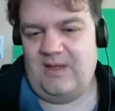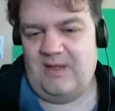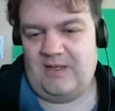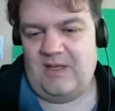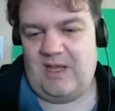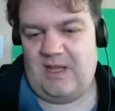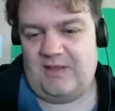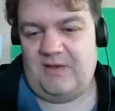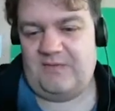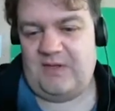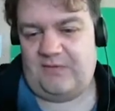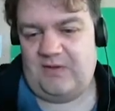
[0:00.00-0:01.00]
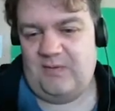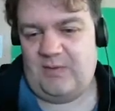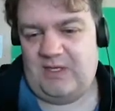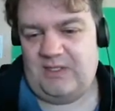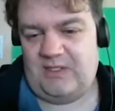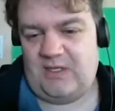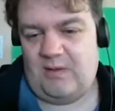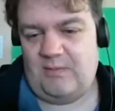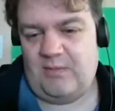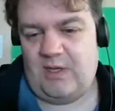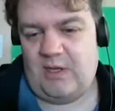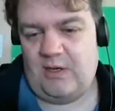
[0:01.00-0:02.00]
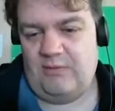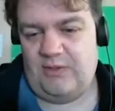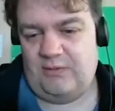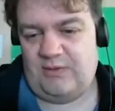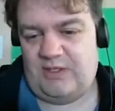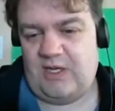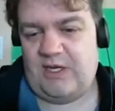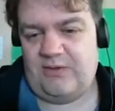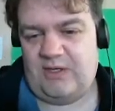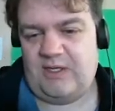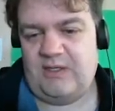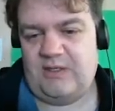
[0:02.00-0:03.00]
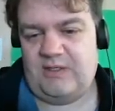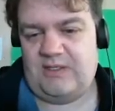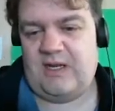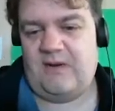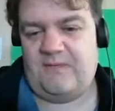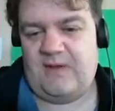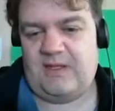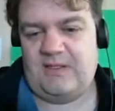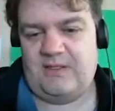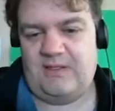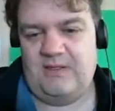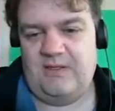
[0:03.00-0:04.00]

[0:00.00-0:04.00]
Yeah, there's definitely been some original Star Trek sound effects